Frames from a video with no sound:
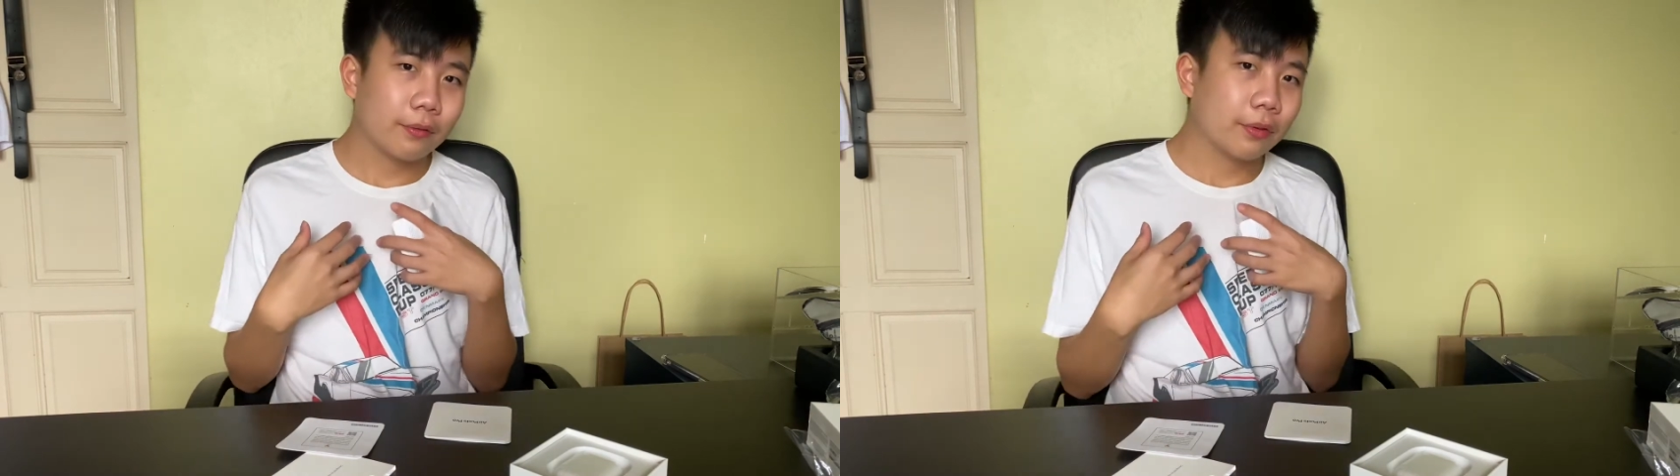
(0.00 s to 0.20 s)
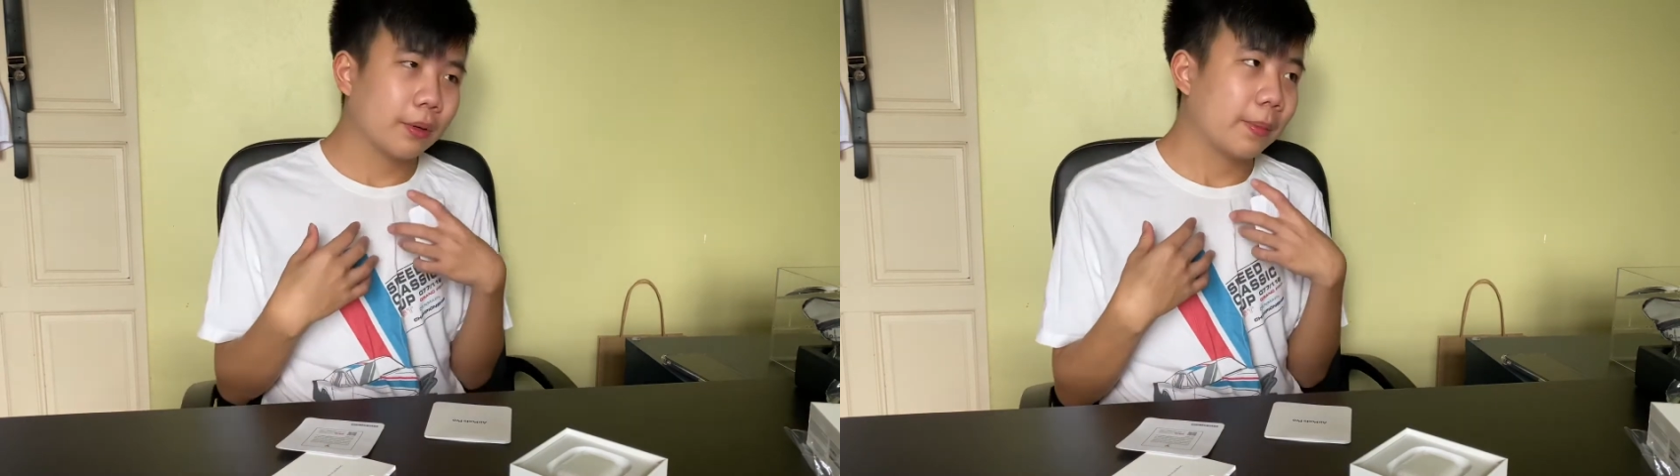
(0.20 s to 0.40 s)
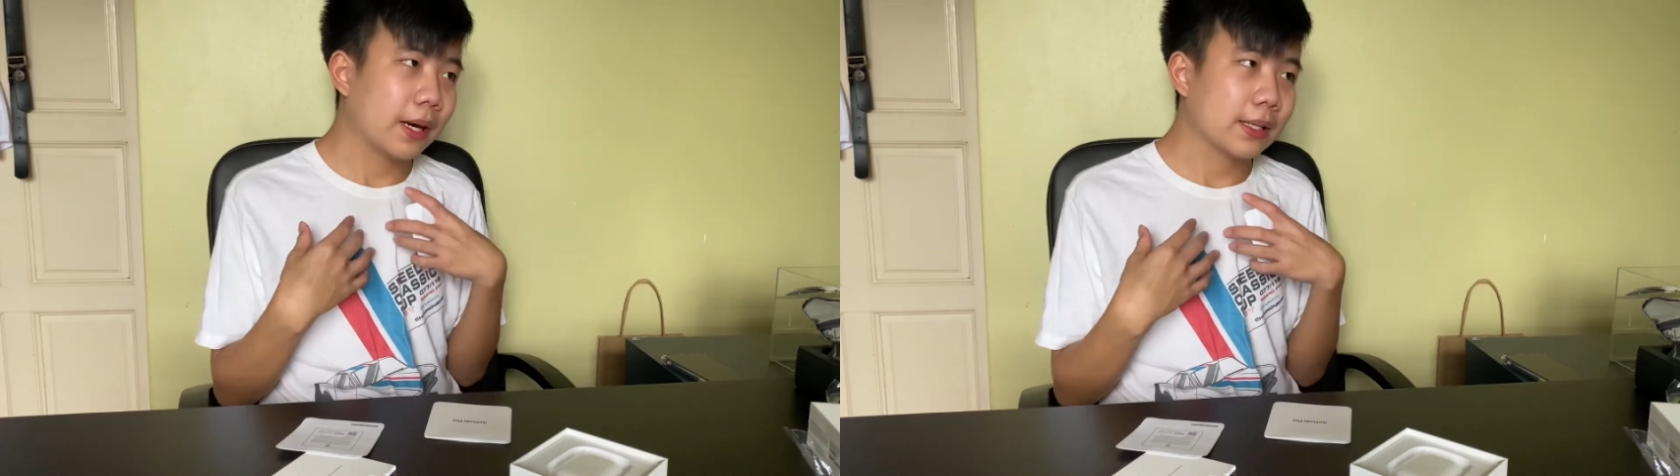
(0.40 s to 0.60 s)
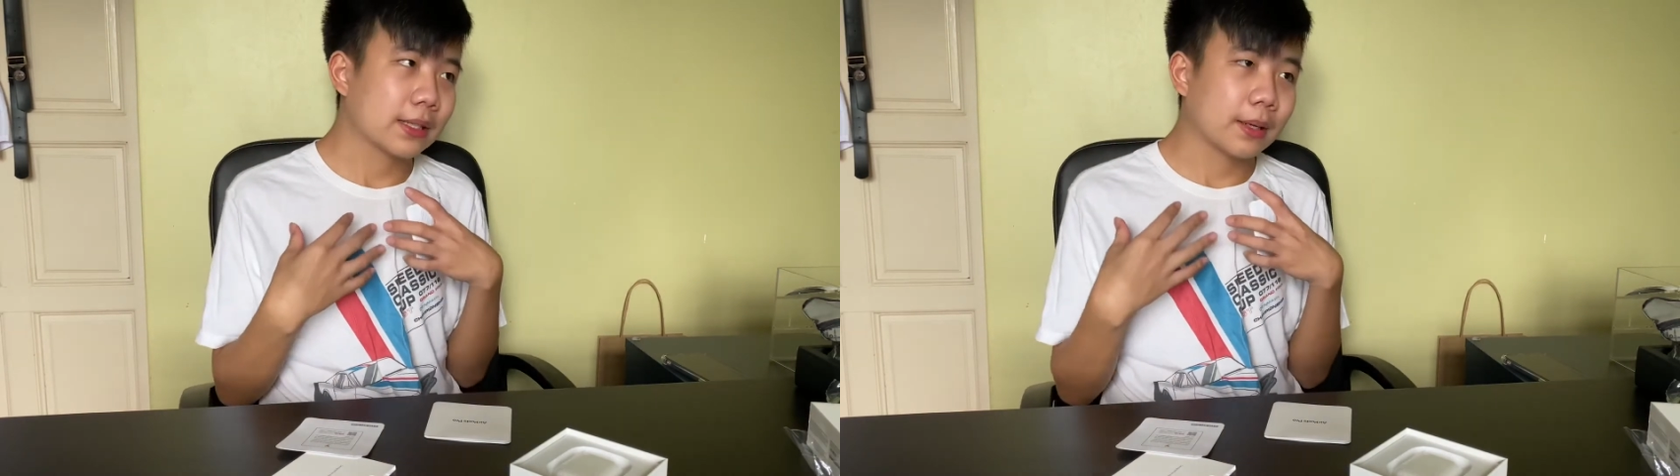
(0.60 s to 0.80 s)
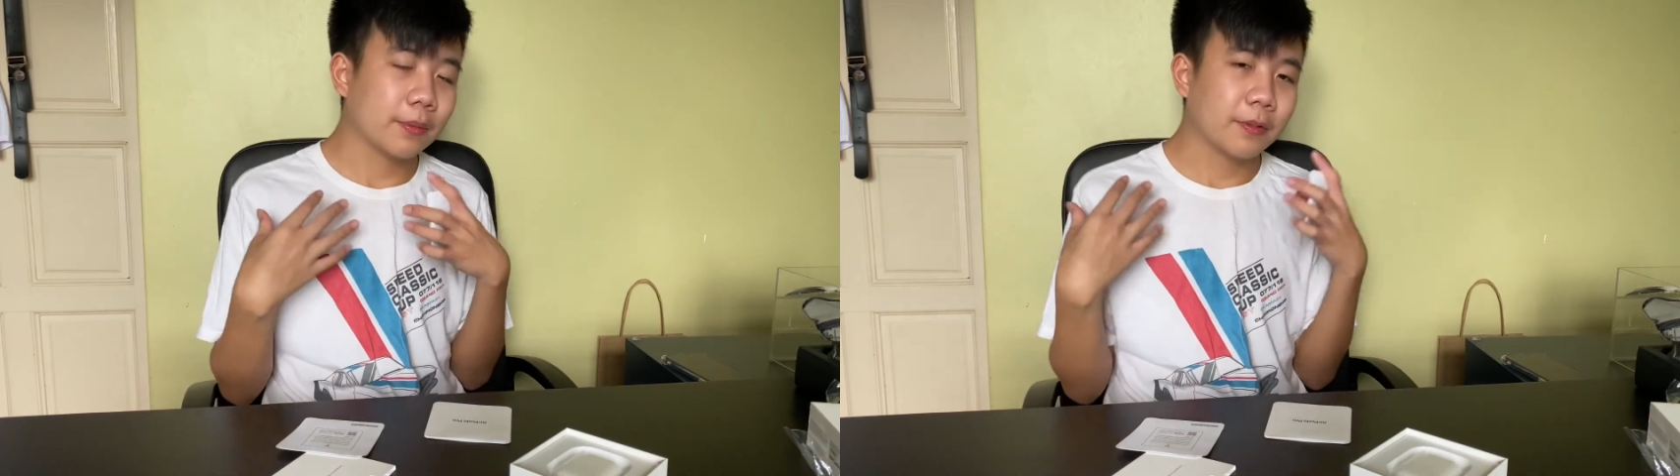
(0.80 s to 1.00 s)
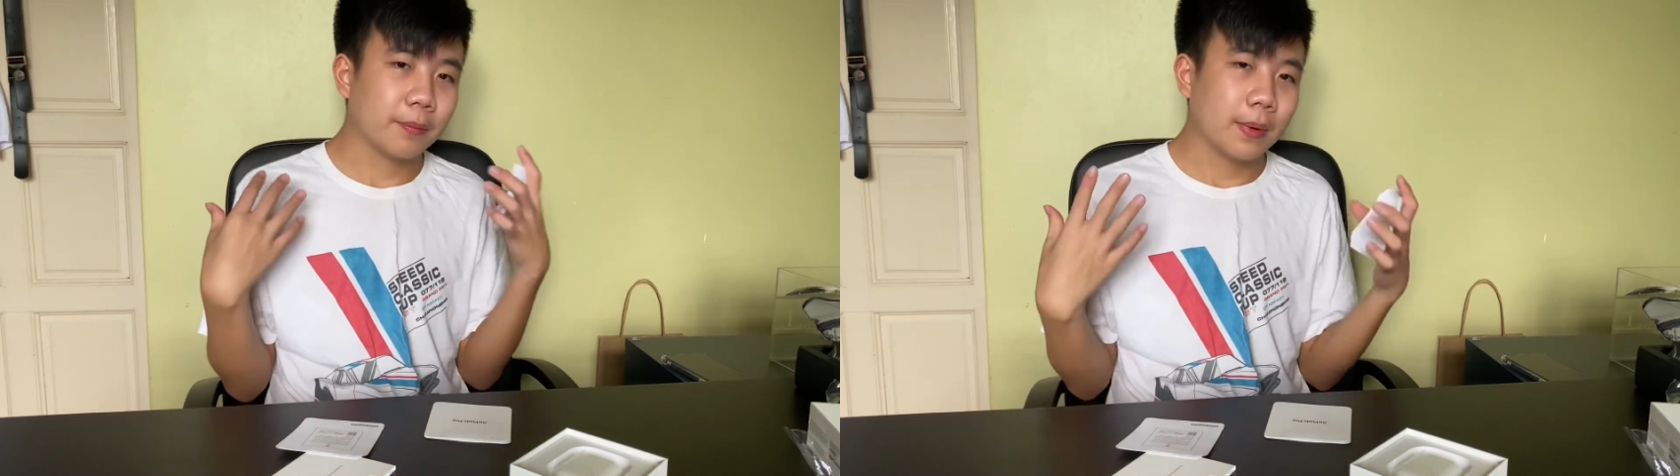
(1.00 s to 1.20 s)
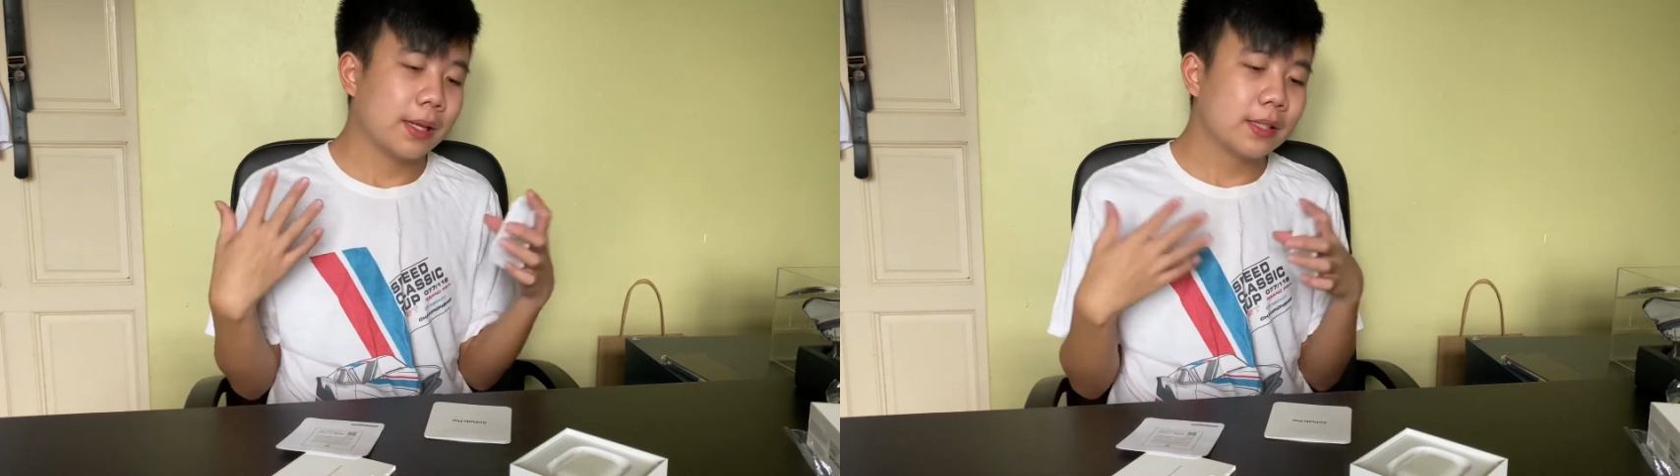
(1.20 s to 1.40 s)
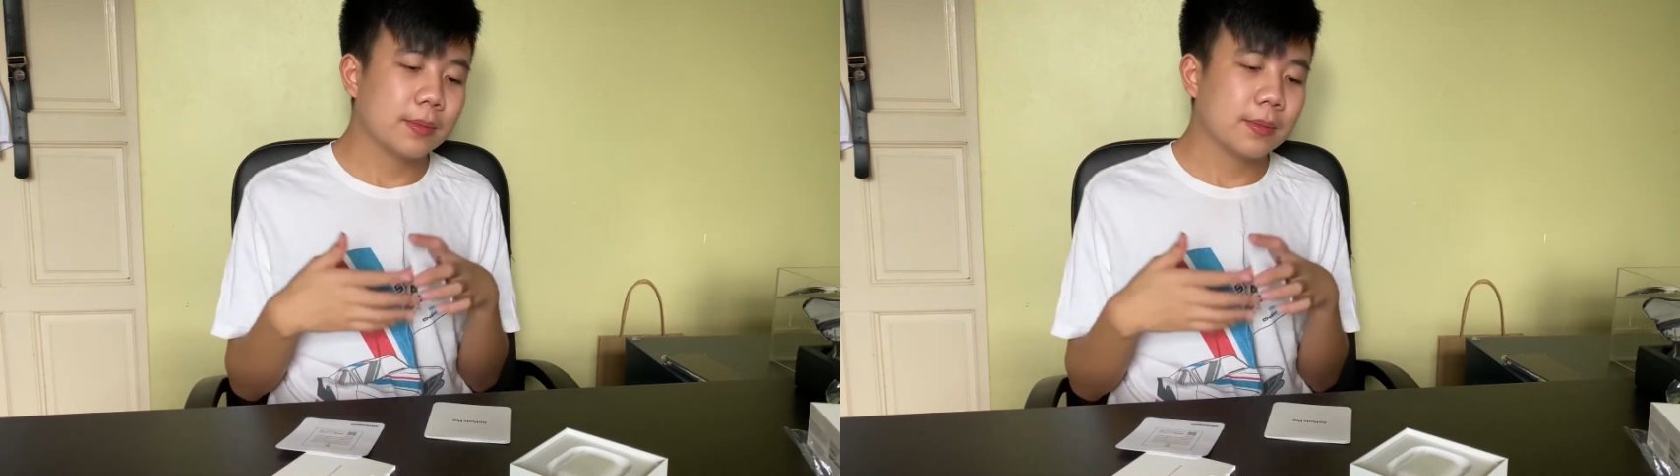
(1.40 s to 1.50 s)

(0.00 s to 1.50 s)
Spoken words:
for the past couple of months,